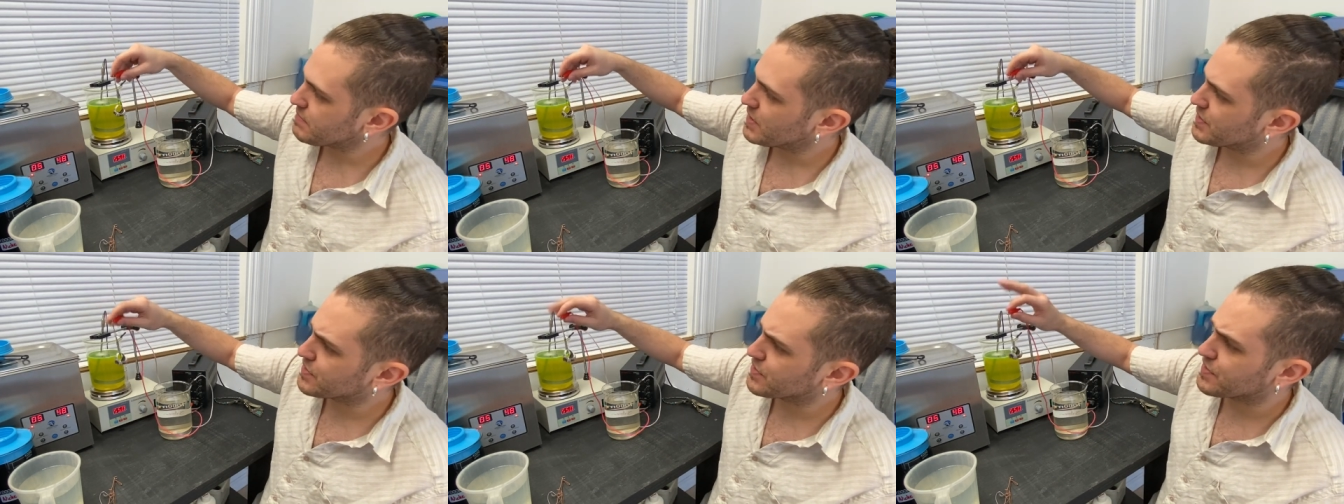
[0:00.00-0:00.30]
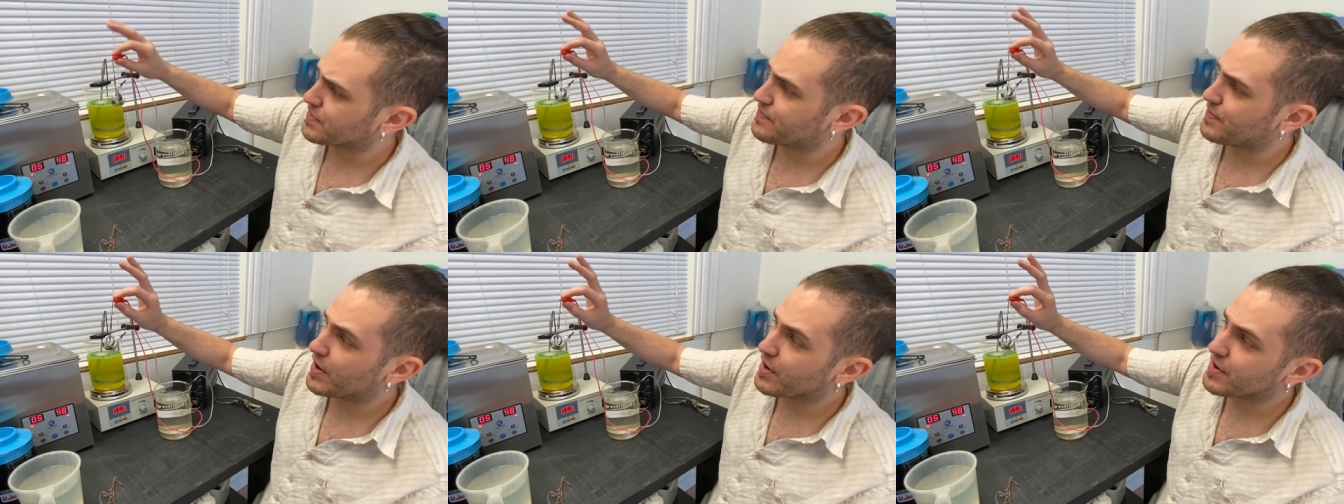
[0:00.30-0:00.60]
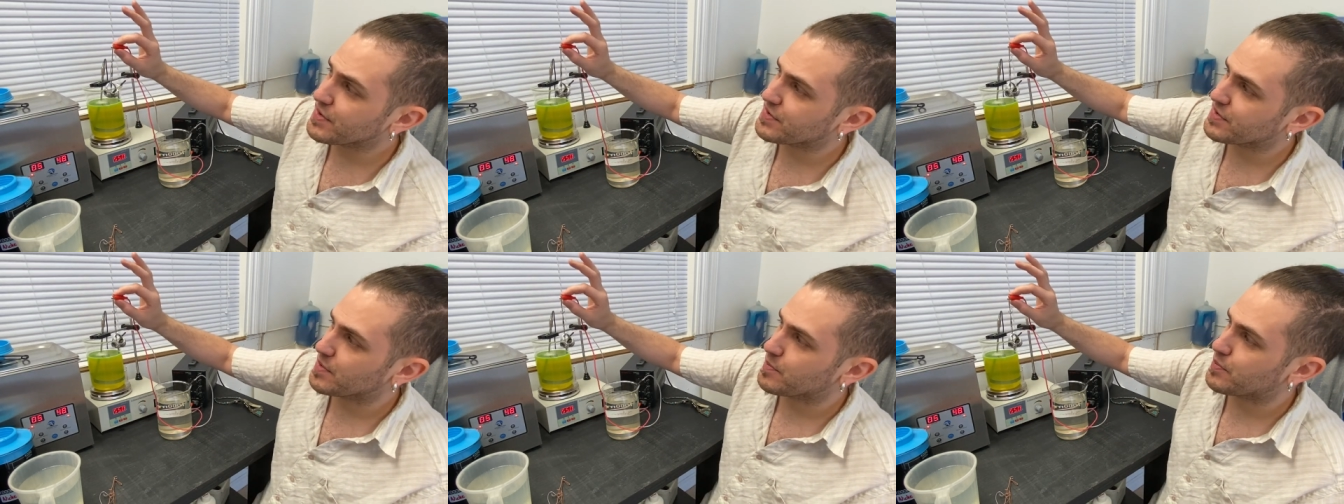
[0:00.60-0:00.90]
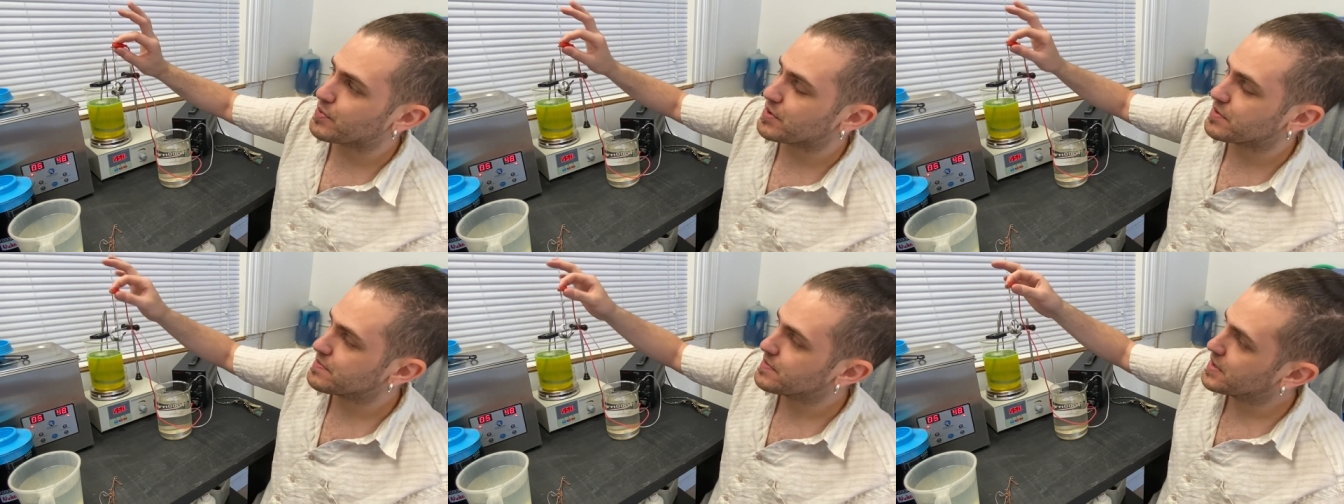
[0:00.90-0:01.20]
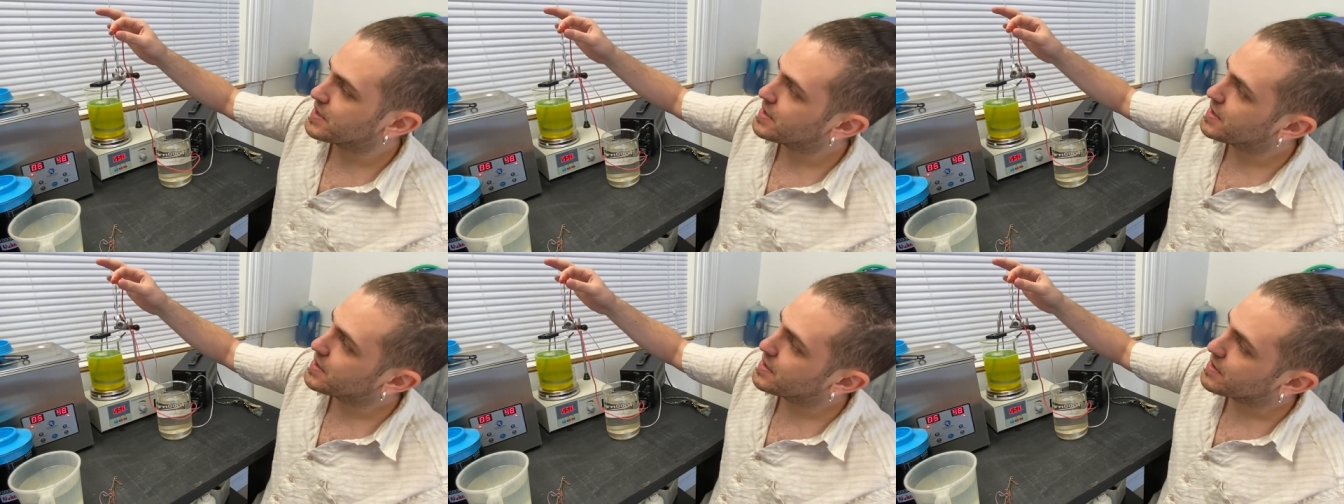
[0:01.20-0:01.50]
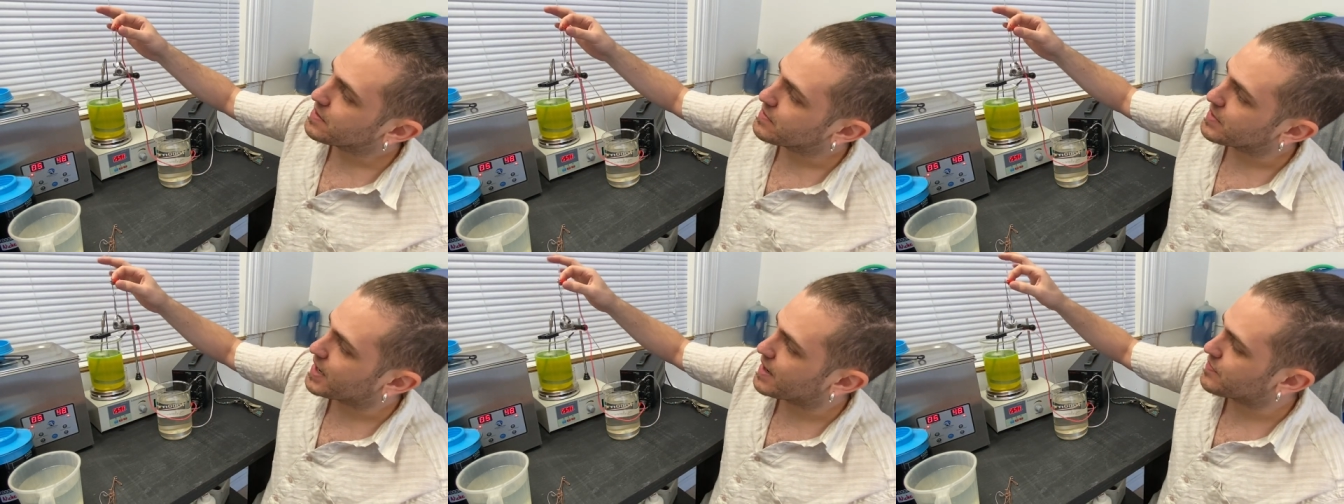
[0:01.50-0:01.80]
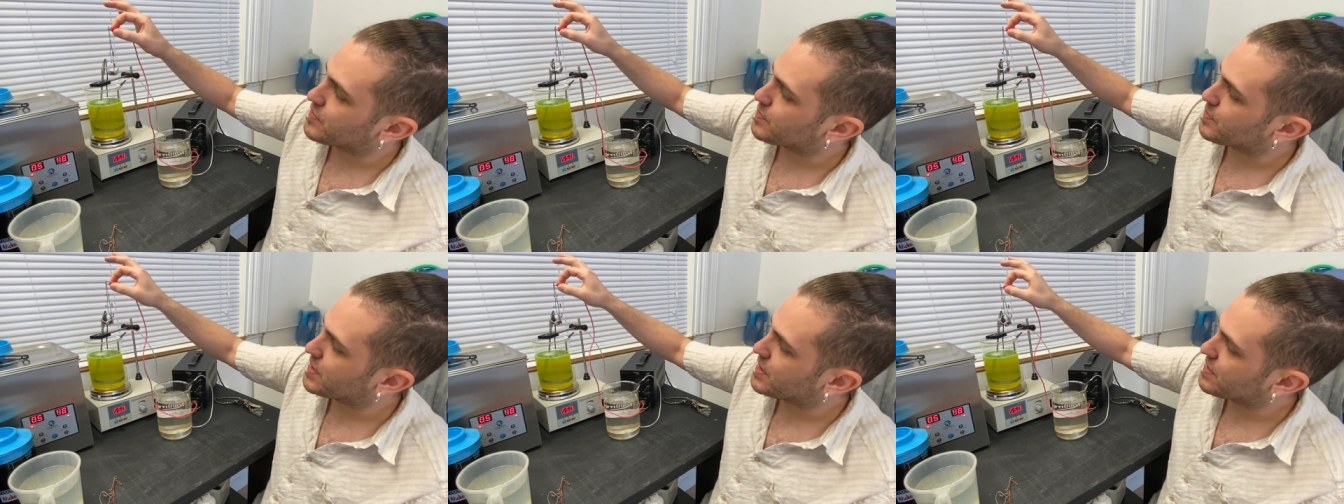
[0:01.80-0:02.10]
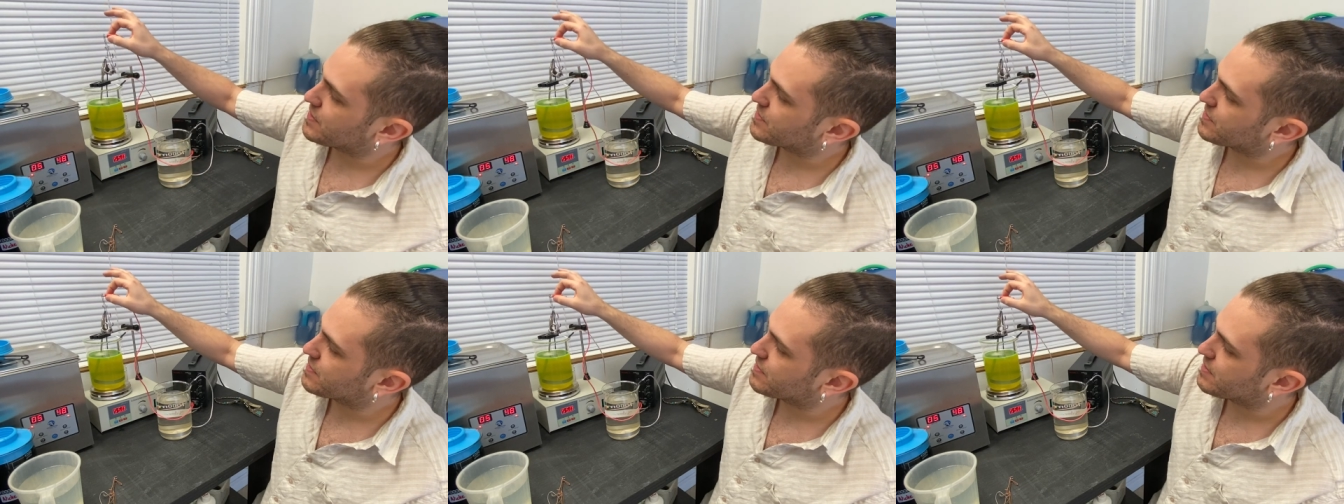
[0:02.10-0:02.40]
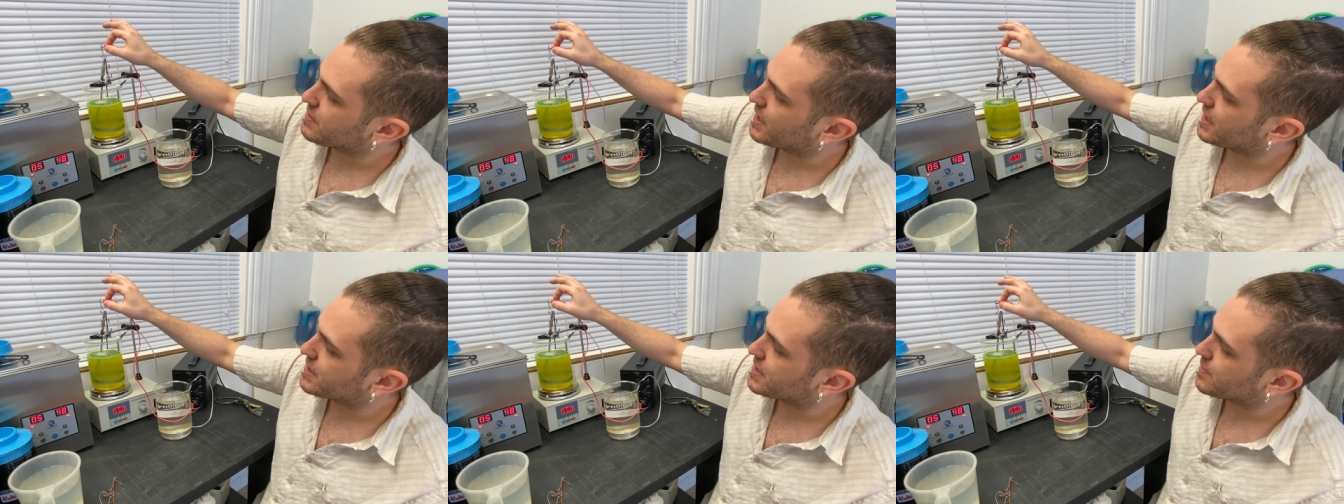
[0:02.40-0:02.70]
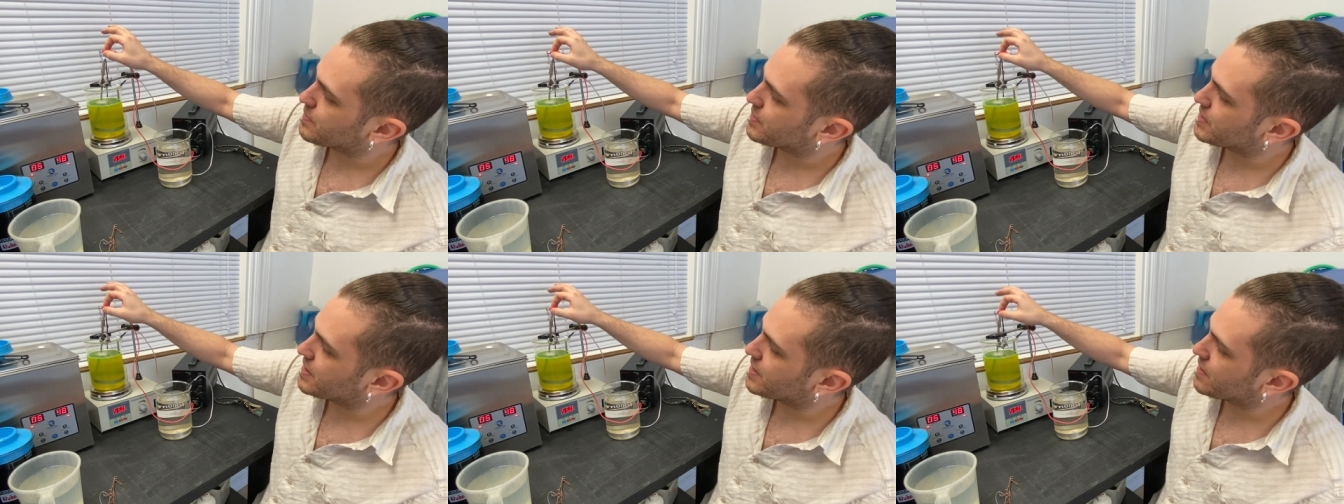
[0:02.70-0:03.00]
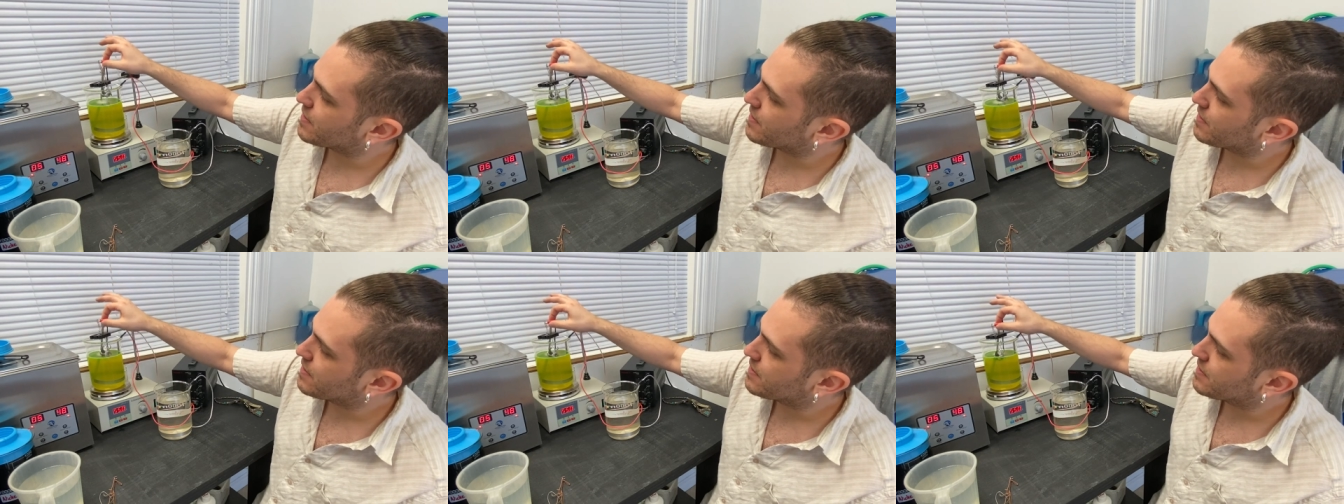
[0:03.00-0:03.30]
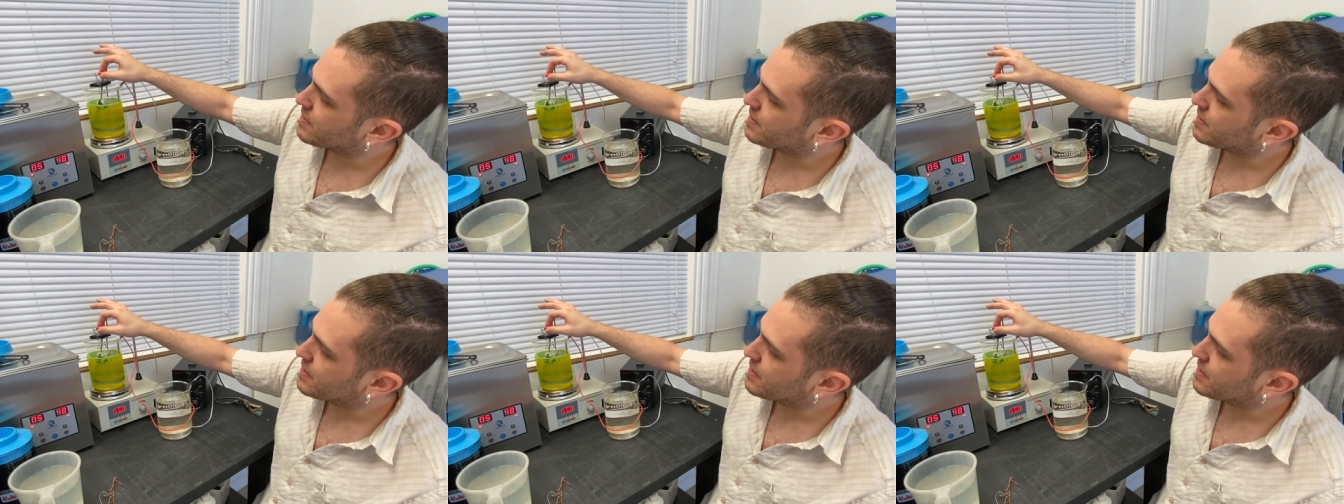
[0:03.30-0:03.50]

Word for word: So it's very simple. We have the piece lined up here.